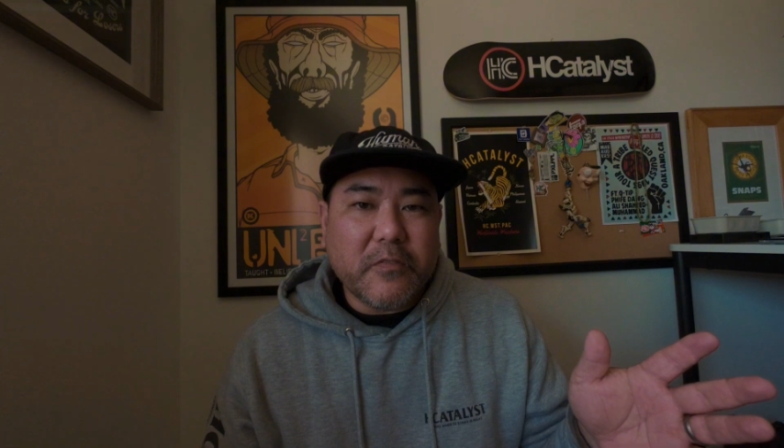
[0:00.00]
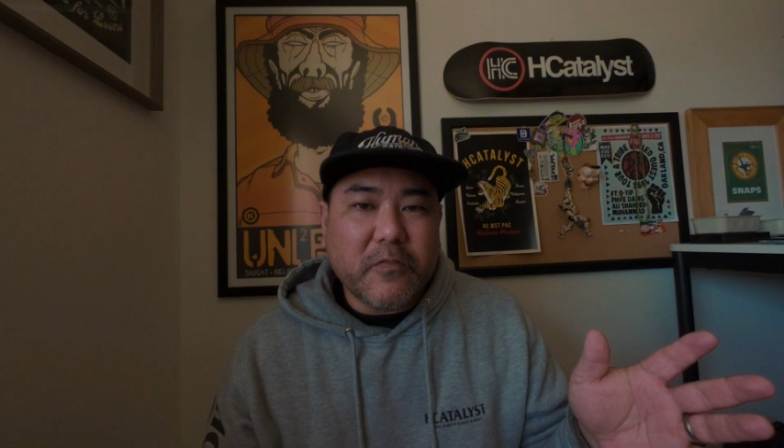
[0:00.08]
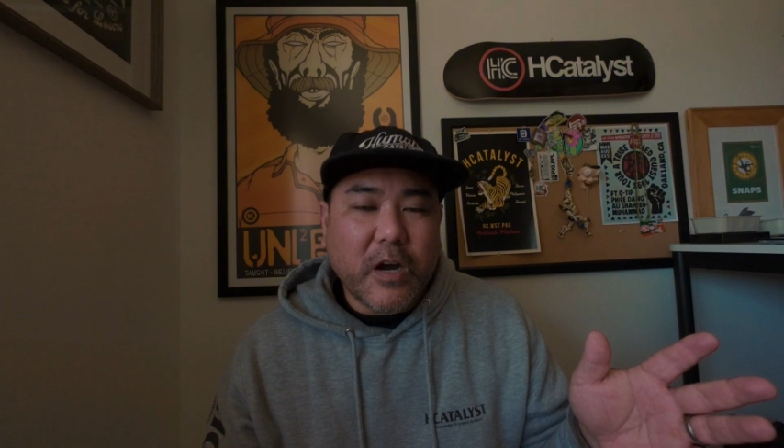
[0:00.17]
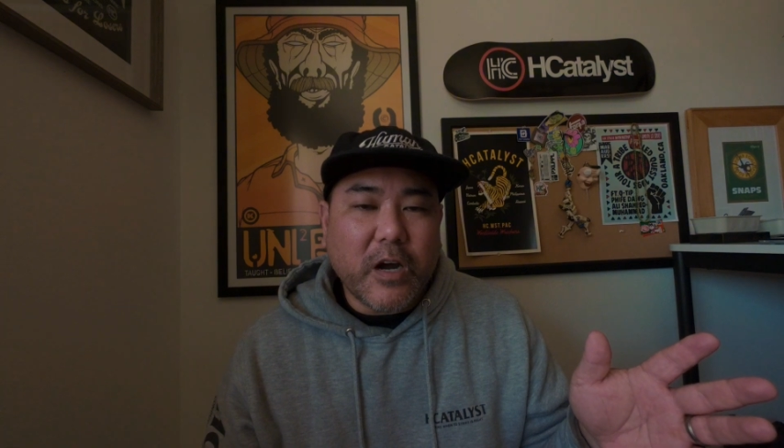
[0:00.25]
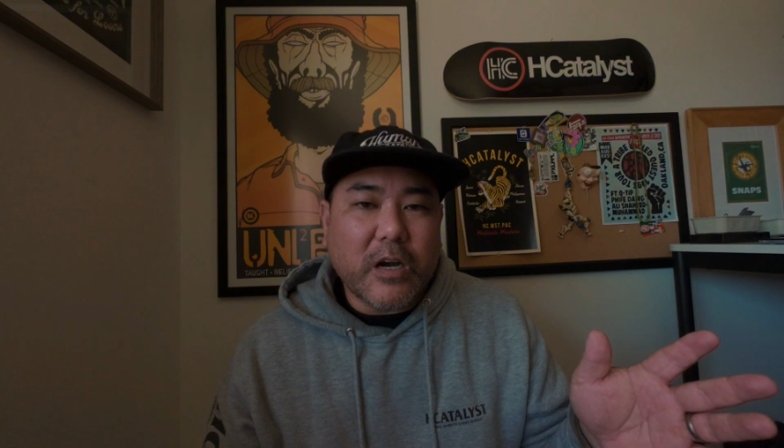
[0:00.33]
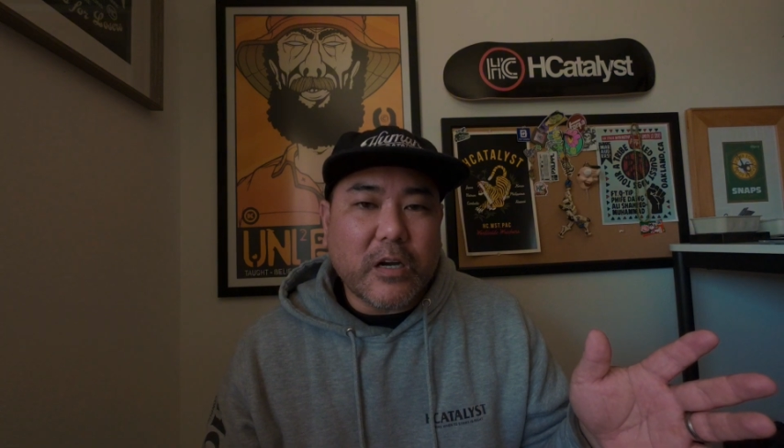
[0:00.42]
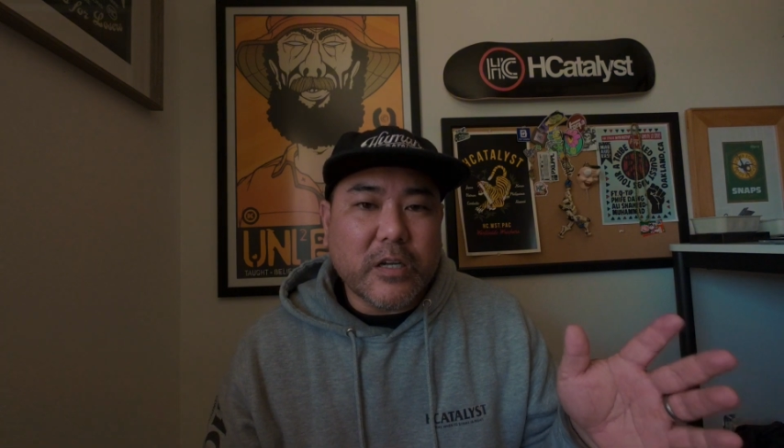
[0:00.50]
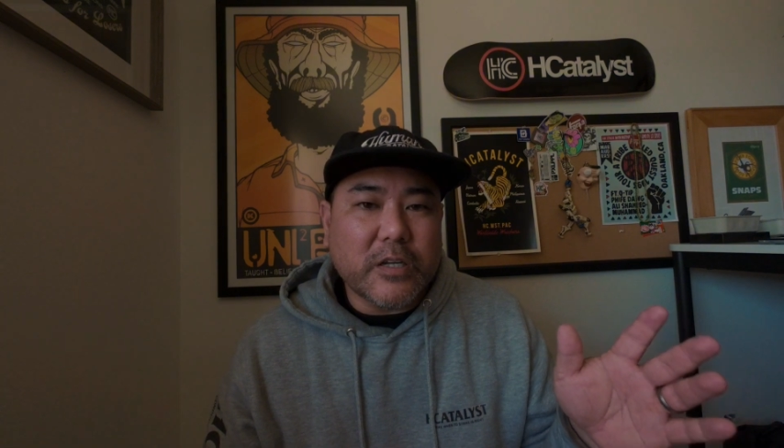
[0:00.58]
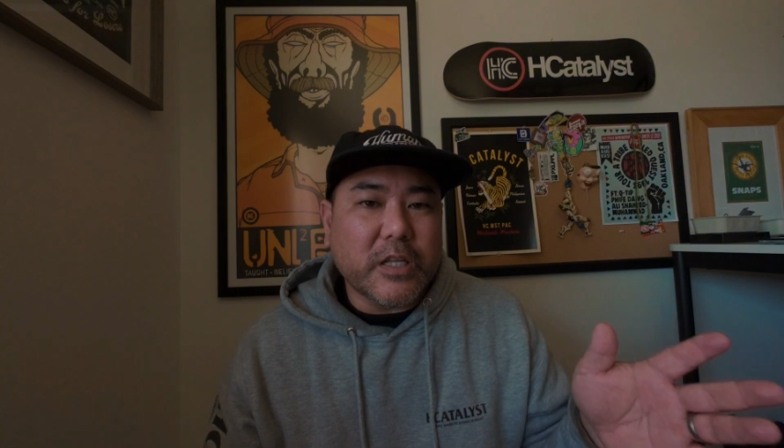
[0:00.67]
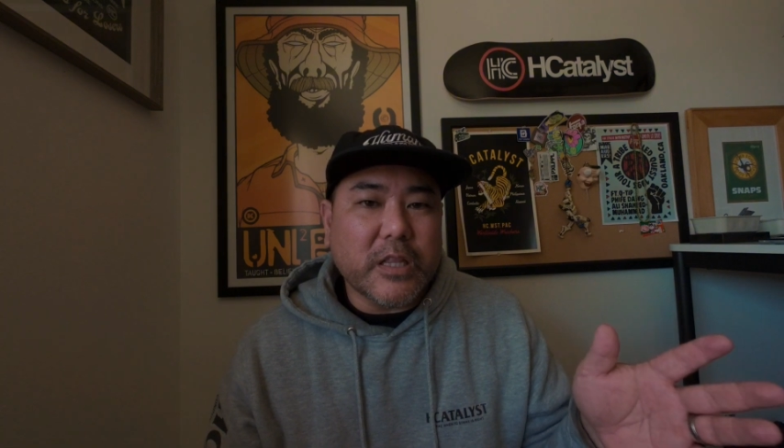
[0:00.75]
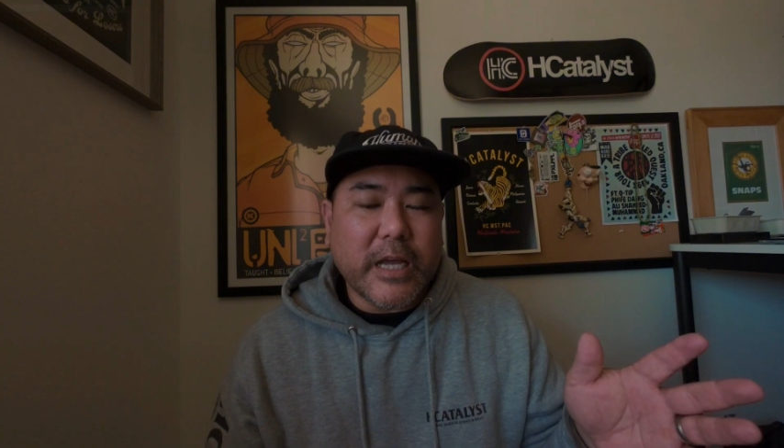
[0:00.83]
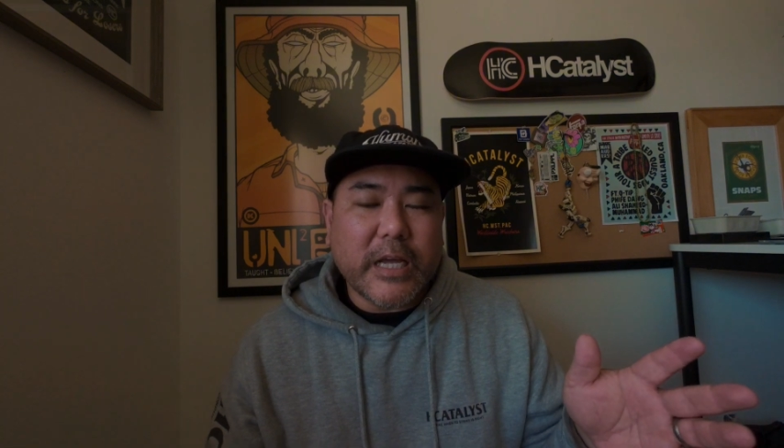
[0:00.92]
far
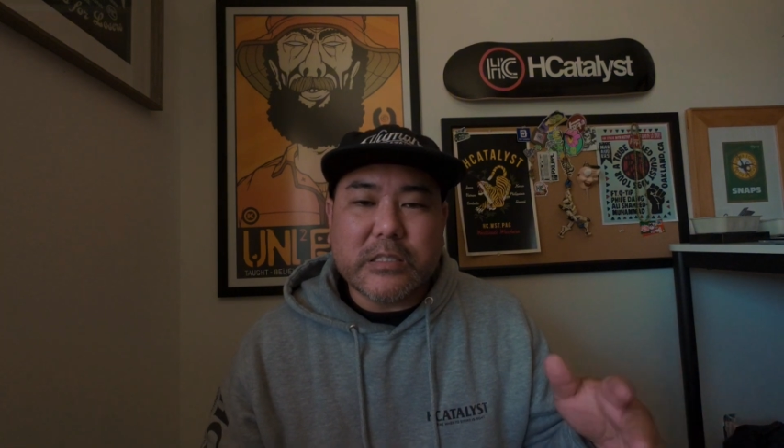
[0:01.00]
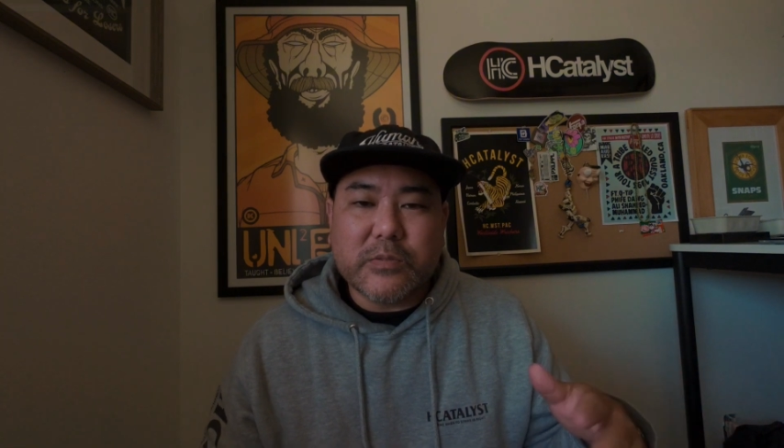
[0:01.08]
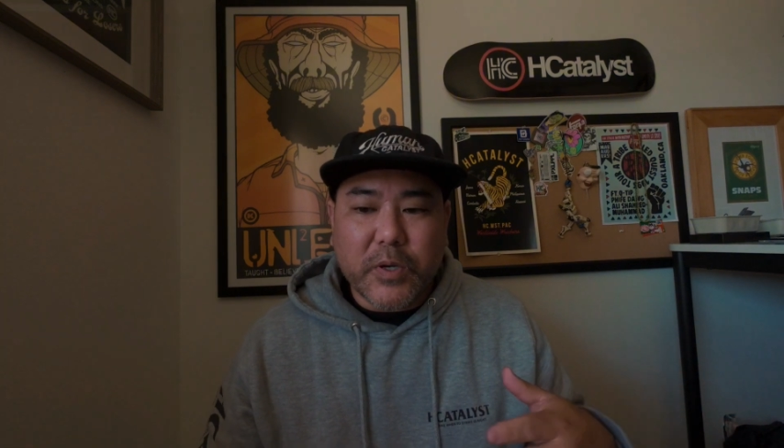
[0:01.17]
nonetheless